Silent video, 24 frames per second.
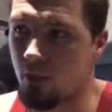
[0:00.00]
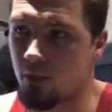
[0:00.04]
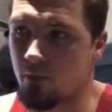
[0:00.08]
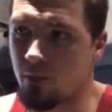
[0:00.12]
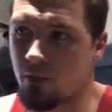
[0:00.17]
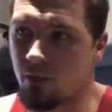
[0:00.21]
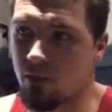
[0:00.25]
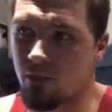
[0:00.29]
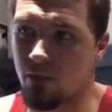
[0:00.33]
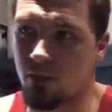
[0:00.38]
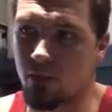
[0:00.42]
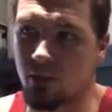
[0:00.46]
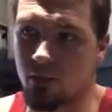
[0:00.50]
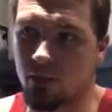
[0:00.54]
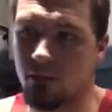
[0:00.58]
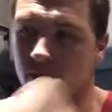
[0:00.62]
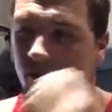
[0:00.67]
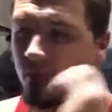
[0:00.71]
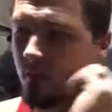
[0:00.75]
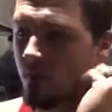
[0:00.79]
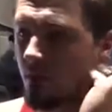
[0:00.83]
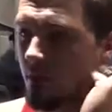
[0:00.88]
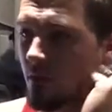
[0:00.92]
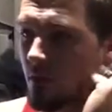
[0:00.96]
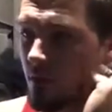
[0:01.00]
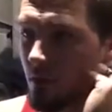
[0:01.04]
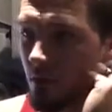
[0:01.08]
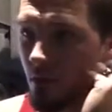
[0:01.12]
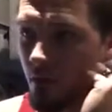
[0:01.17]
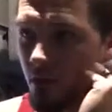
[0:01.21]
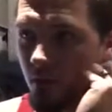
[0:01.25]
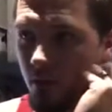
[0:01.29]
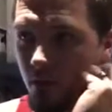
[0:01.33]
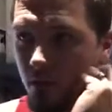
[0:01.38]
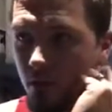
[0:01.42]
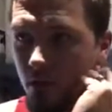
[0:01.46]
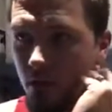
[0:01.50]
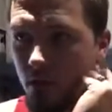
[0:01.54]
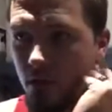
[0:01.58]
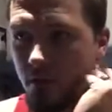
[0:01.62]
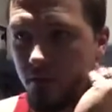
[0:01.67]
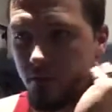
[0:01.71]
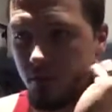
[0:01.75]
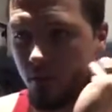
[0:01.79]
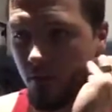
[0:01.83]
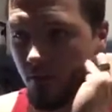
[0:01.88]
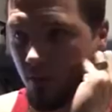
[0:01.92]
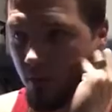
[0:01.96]
Michigan, their
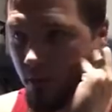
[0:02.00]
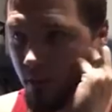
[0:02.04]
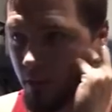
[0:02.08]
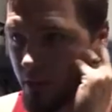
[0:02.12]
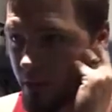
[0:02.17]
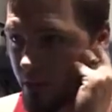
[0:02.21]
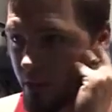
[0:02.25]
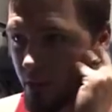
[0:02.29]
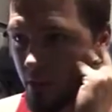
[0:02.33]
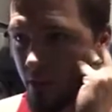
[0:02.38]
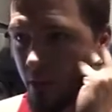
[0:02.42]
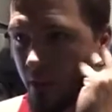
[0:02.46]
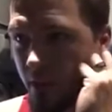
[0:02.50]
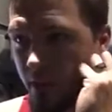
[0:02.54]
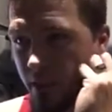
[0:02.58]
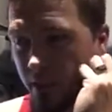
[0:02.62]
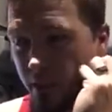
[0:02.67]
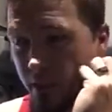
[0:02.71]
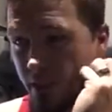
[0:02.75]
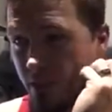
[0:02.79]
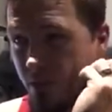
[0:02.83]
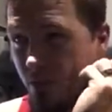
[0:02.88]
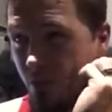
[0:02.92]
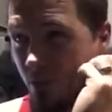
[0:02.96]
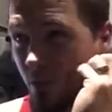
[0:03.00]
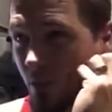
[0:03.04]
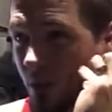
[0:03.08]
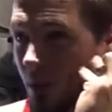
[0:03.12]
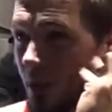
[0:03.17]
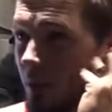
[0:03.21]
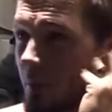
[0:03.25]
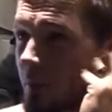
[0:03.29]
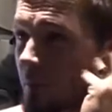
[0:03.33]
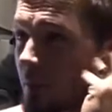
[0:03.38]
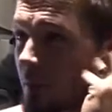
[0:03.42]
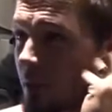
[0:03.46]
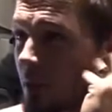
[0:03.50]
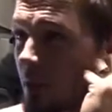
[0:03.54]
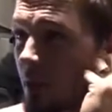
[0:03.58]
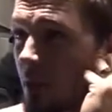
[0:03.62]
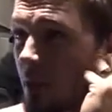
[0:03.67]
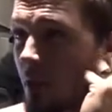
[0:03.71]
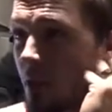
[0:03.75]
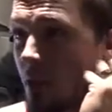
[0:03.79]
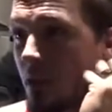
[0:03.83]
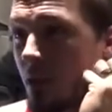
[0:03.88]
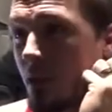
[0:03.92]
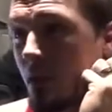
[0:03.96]
IFTA rate, I think, just went
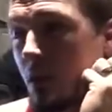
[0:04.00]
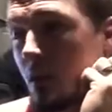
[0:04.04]
up.